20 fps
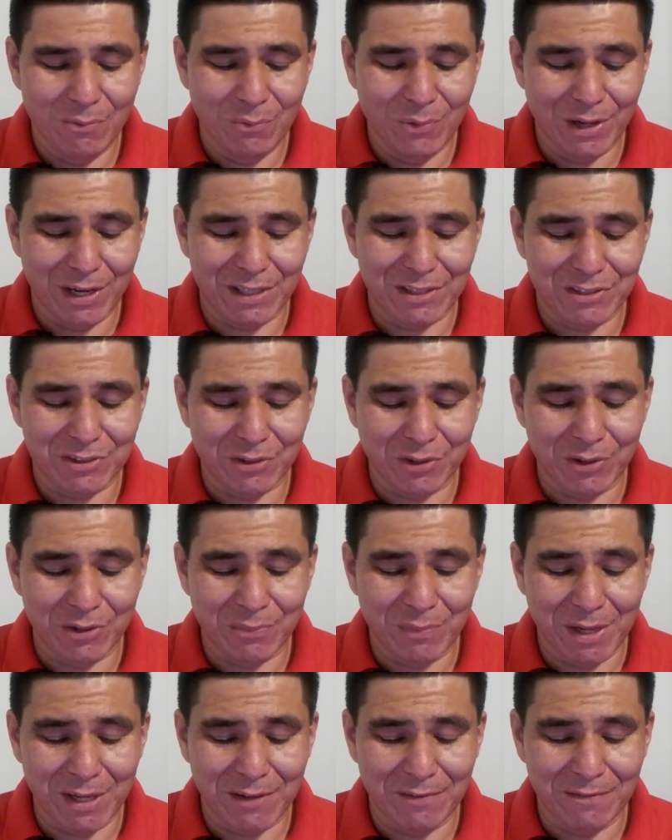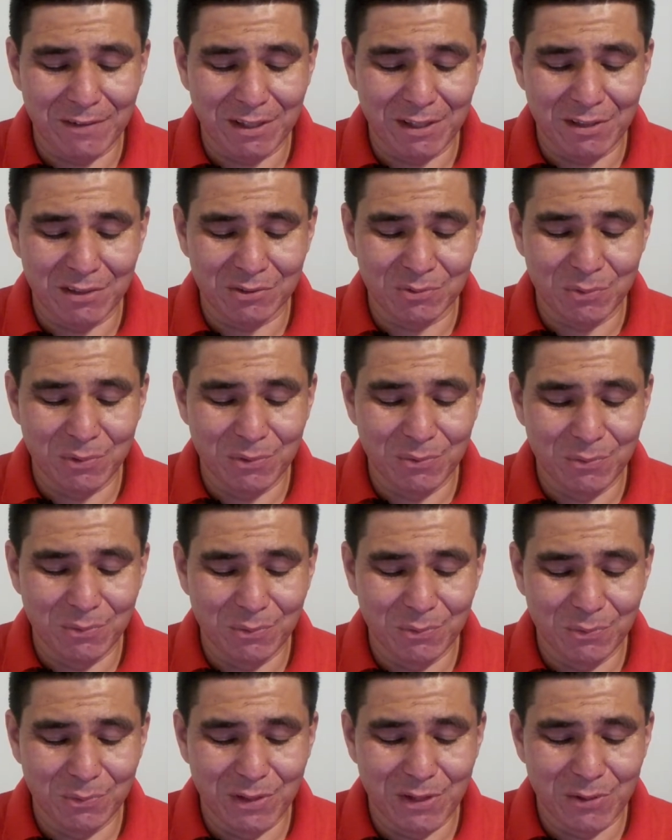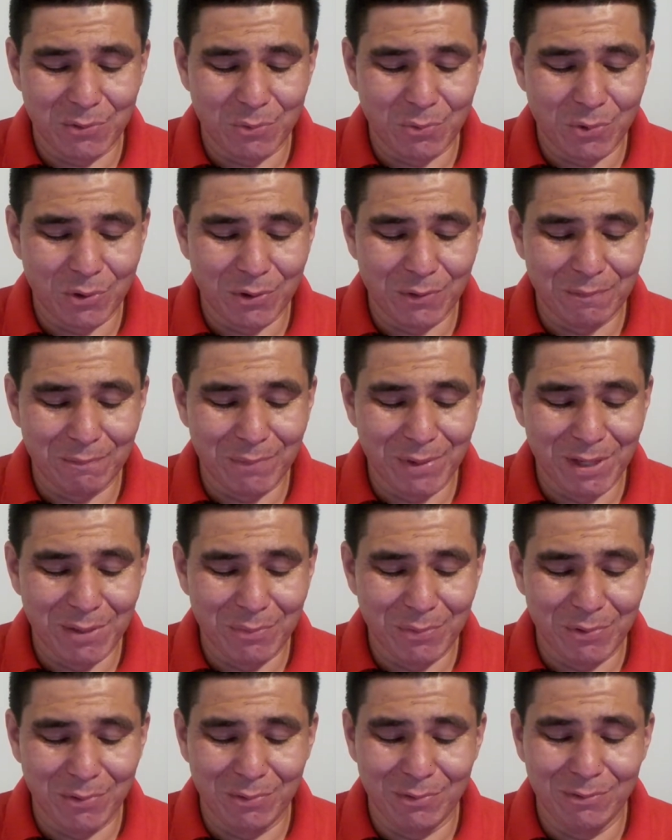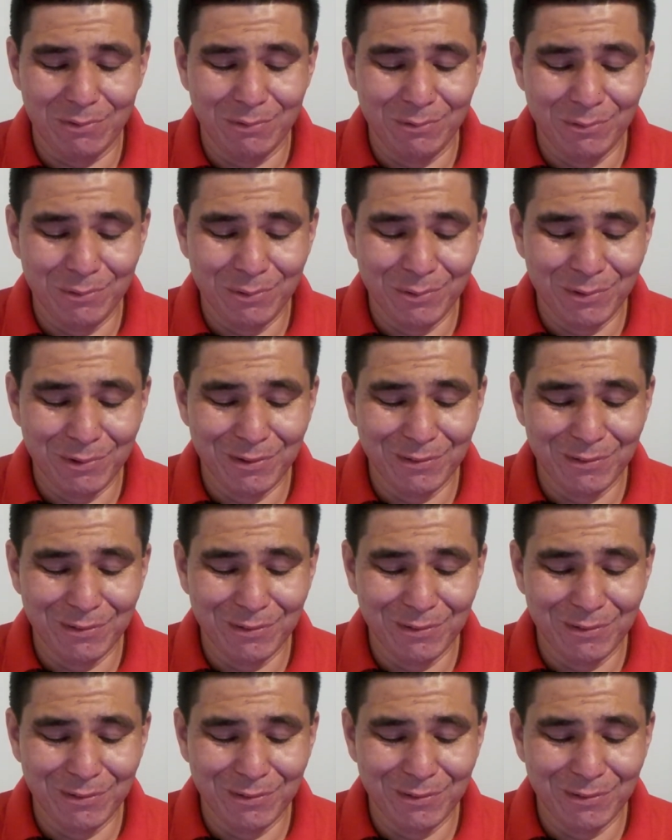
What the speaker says: When I started making videos, there weren't people who